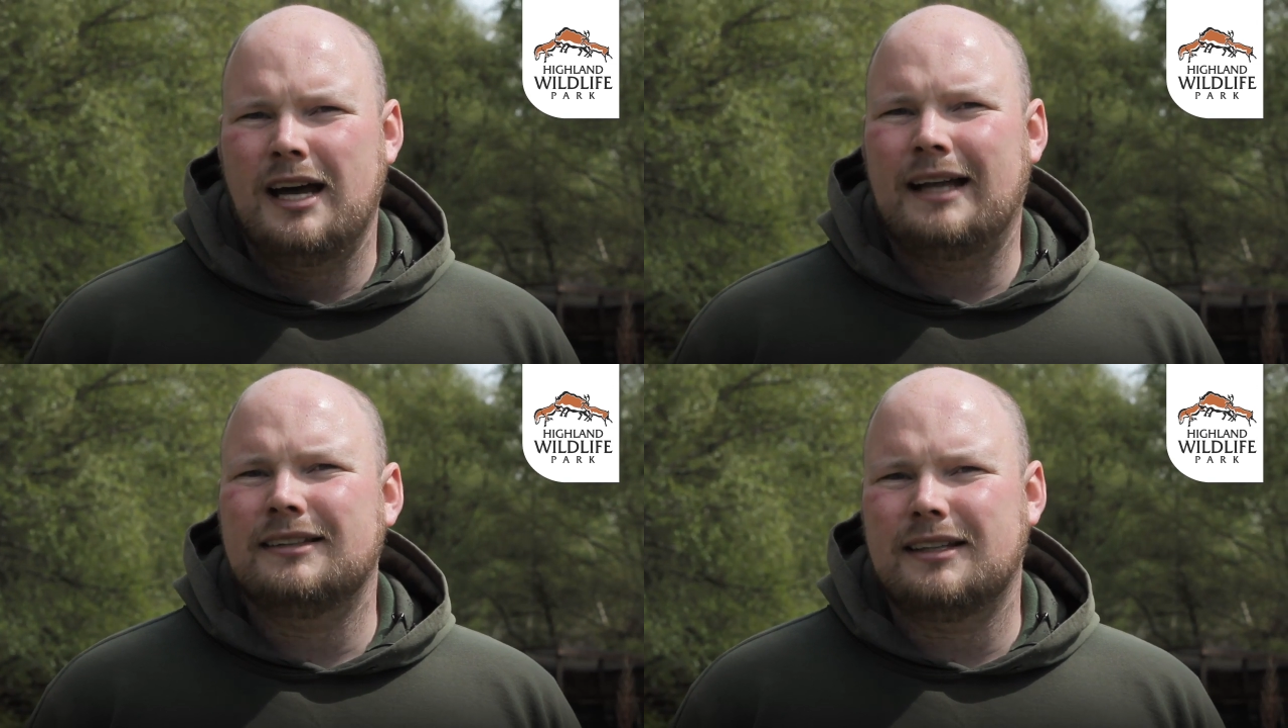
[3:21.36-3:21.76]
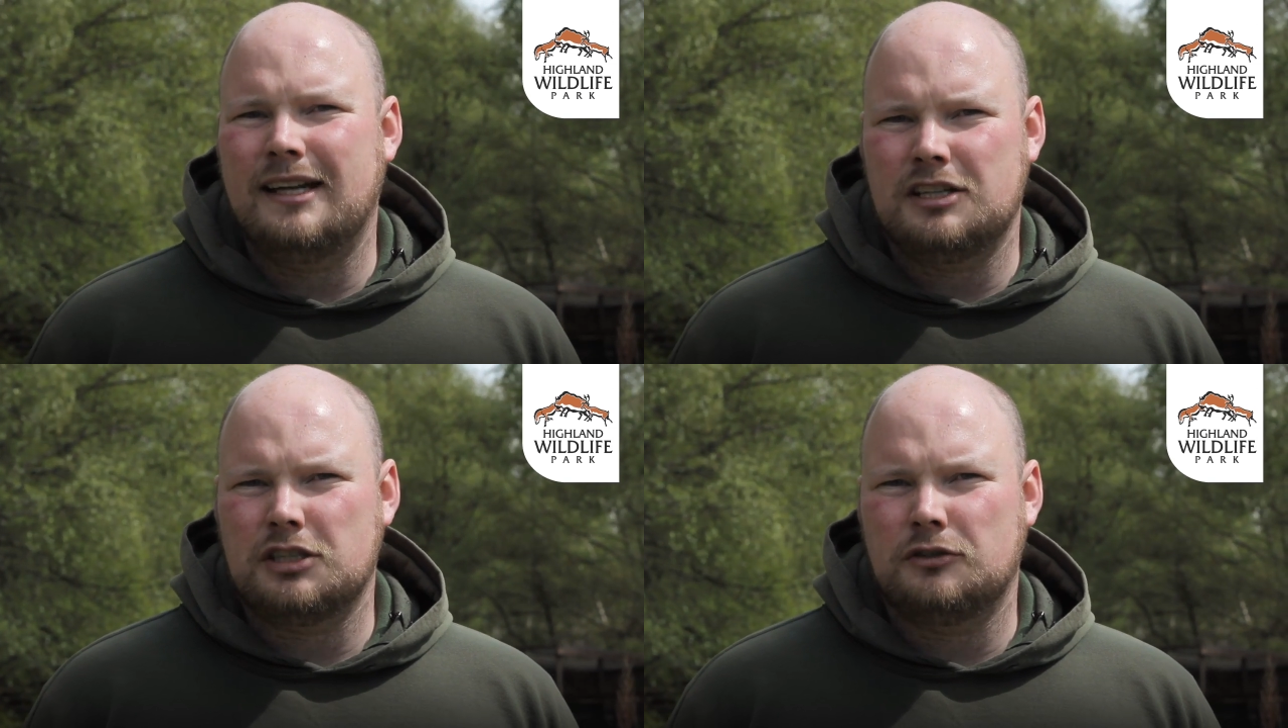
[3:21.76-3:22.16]
and
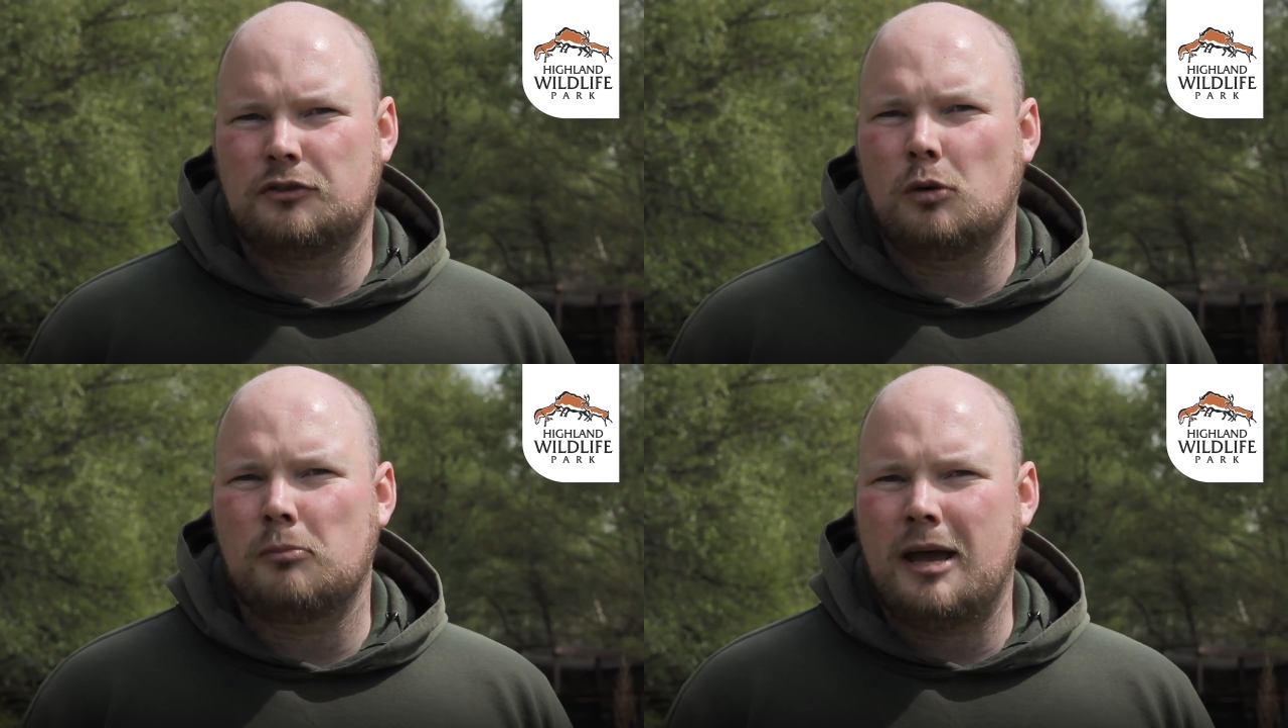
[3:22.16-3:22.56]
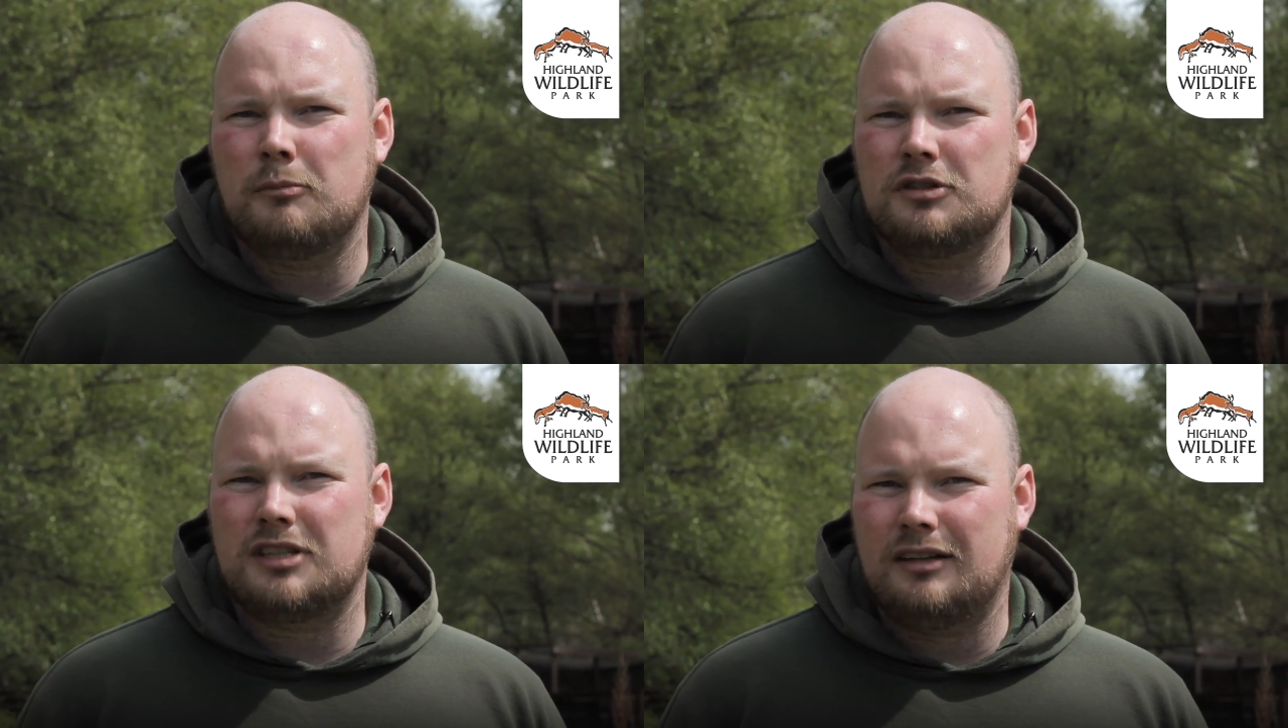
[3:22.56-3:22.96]
donations from
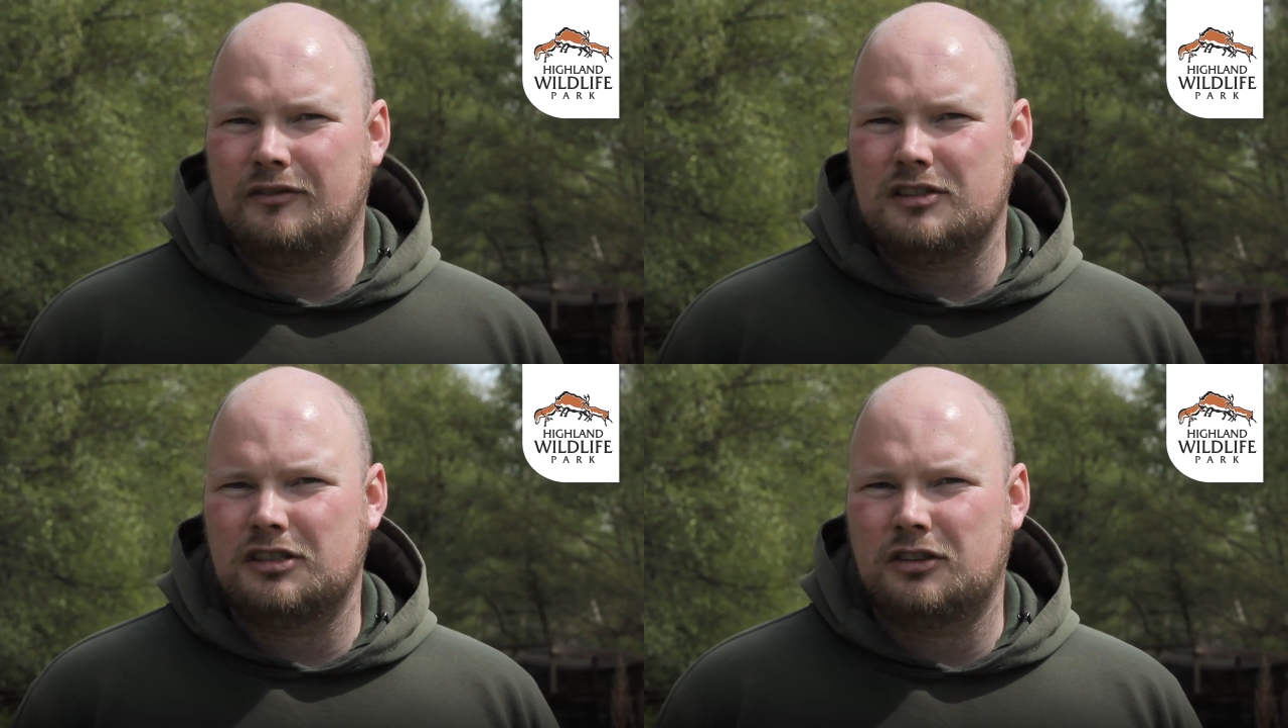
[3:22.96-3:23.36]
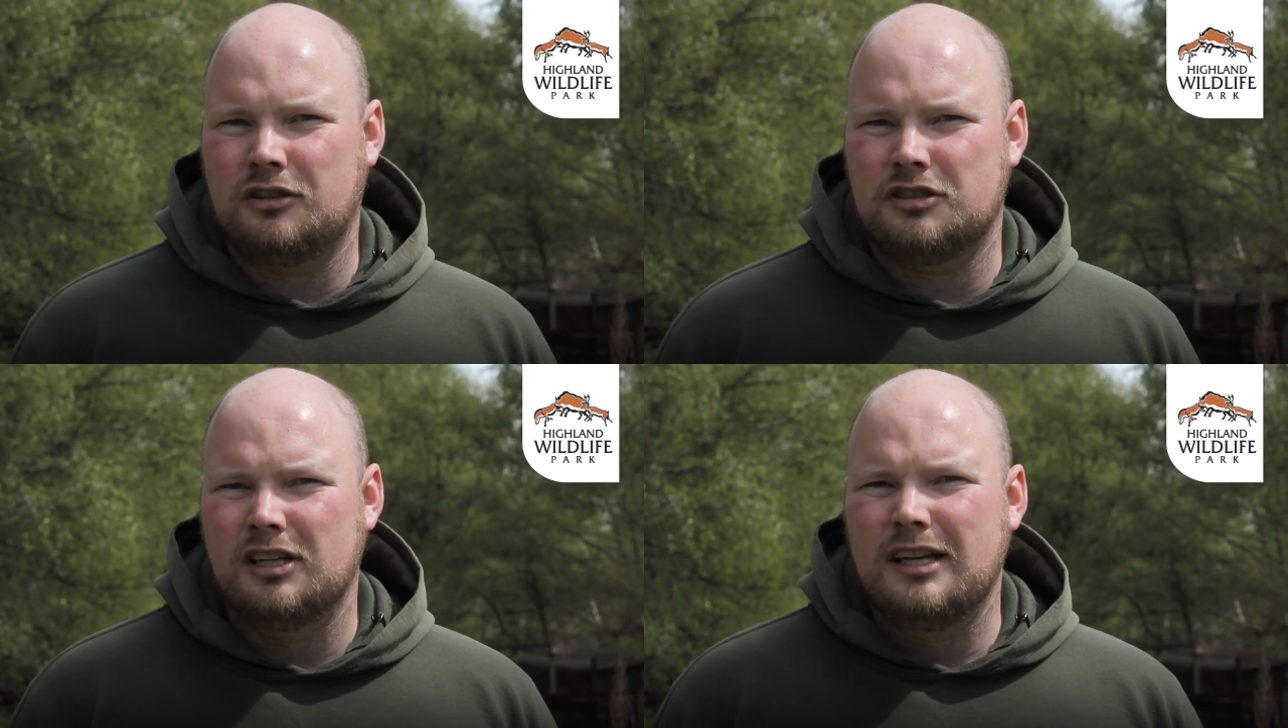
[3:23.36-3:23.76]
members and
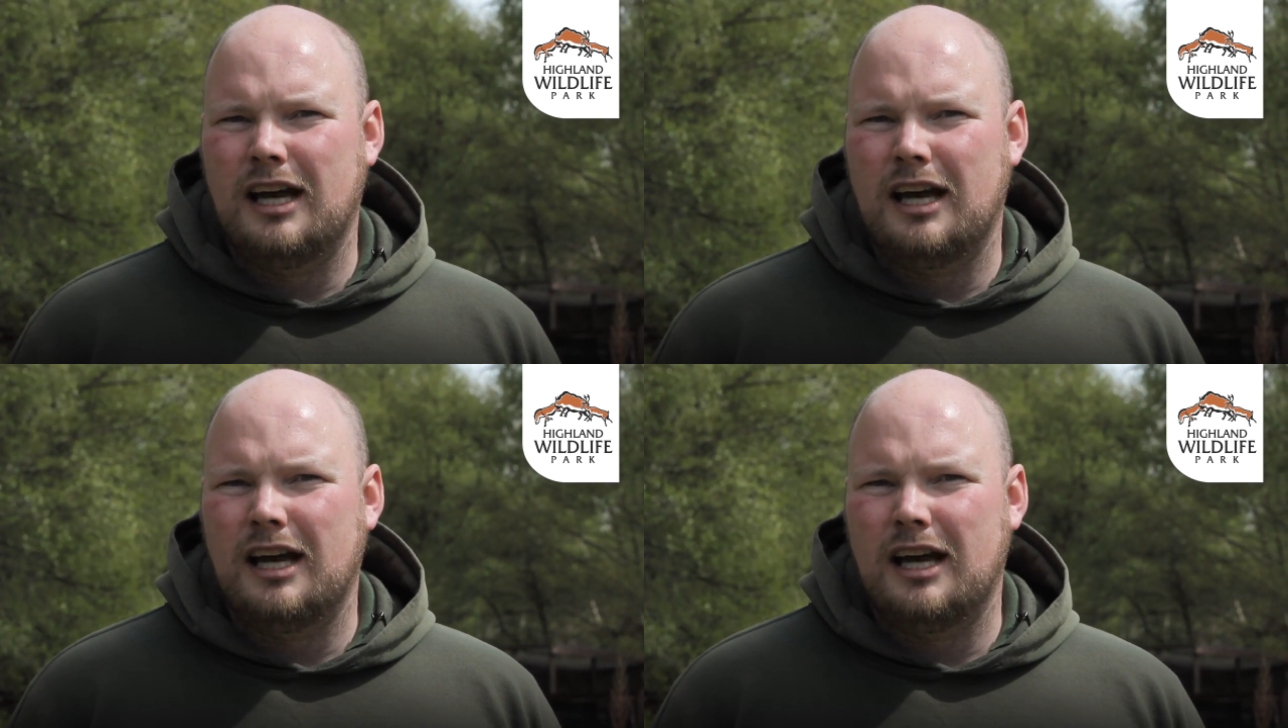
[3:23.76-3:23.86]
visitors